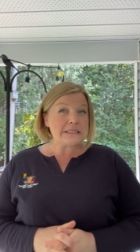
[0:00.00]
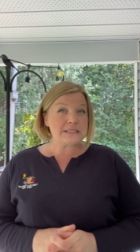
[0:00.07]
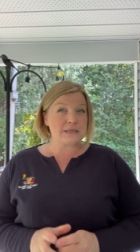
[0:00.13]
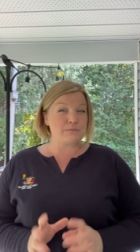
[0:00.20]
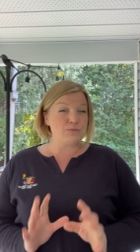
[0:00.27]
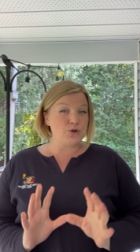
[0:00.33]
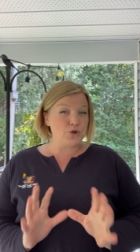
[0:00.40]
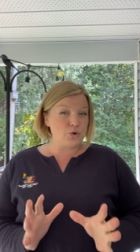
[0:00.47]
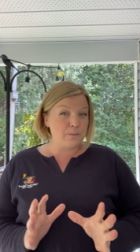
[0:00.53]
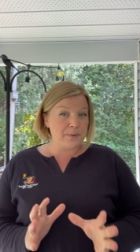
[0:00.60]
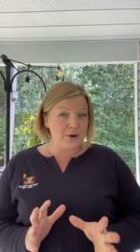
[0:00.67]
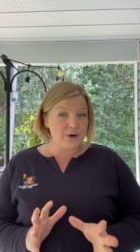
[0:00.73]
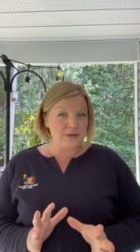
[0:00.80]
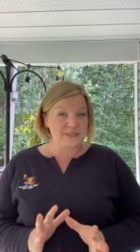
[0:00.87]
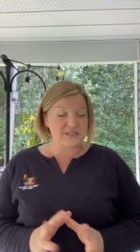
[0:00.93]
some new
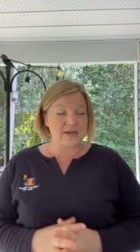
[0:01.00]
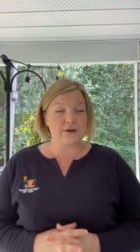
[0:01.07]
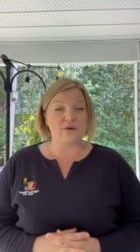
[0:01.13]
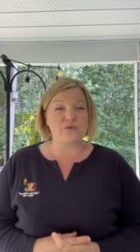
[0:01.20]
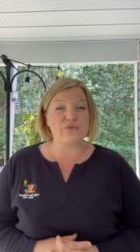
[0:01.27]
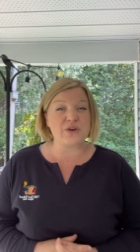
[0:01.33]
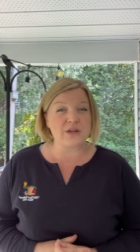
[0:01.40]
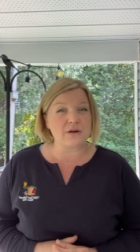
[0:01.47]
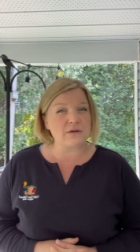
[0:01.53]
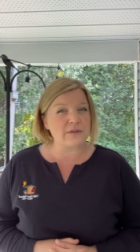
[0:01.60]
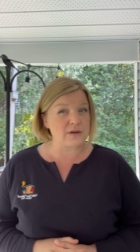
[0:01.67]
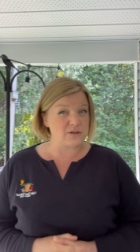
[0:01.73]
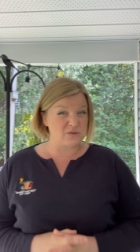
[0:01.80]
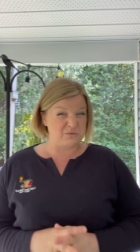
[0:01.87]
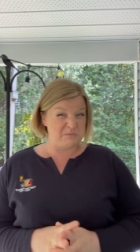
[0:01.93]
birds at your feeder
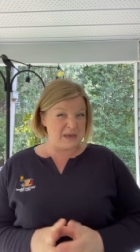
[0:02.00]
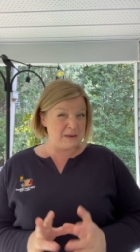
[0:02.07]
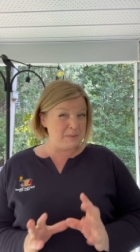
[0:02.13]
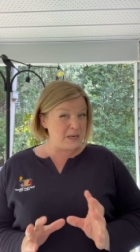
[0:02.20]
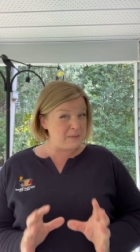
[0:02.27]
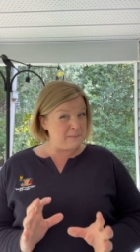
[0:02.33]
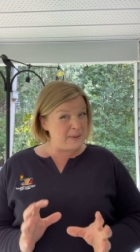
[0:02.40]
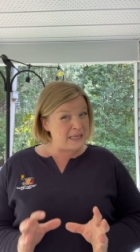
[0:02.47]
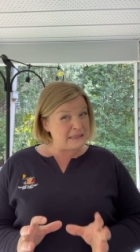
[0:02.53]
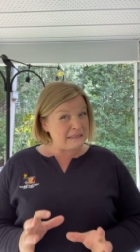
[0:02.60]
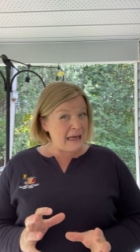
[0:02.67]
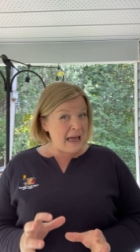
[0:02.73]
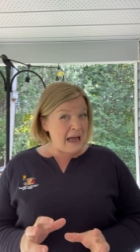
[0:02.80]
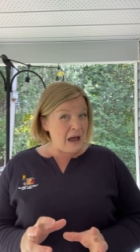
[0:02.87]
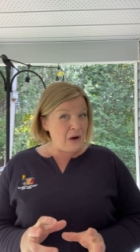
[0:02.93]
that are maybe a bit
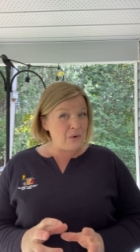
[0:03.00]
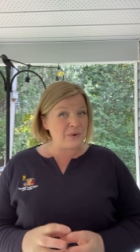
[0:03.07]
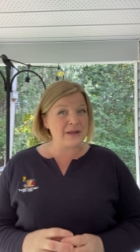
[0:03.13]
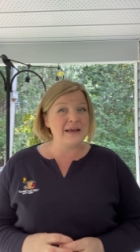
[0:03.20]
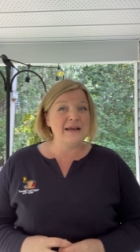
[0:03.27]
loud,